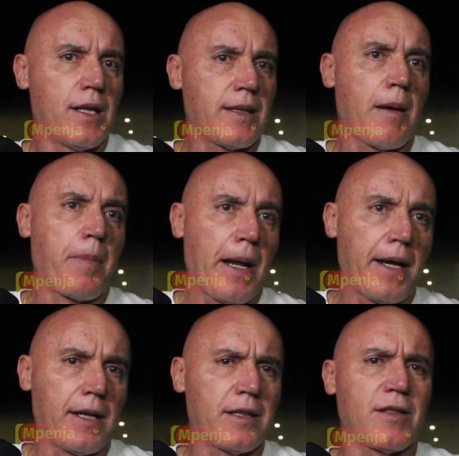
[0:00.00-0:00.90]
some
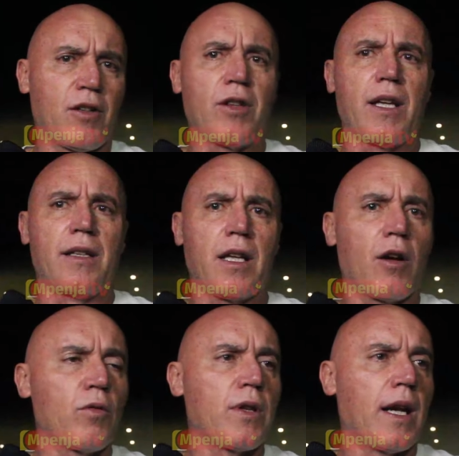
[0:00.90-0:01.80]
players not in the
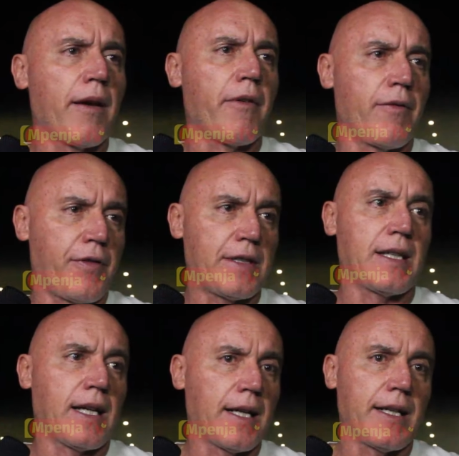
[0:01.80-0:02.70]
good level
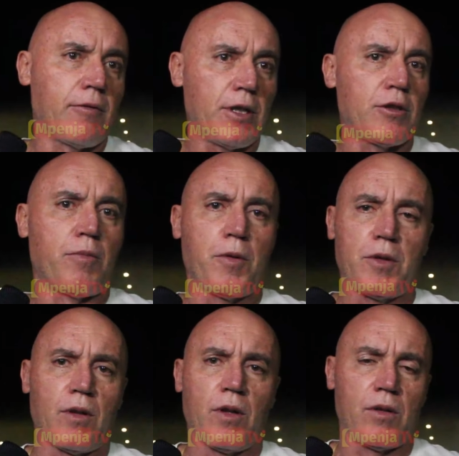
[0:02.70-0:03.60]
physically, we need to
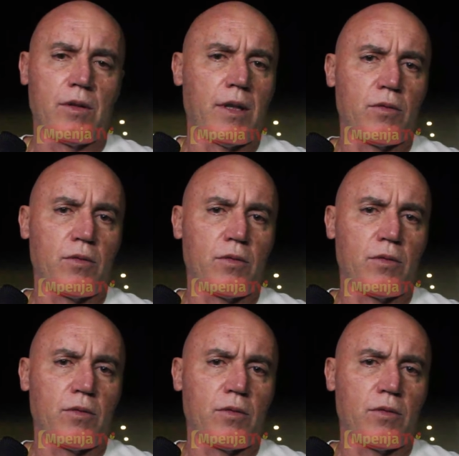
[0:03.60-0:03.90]
put all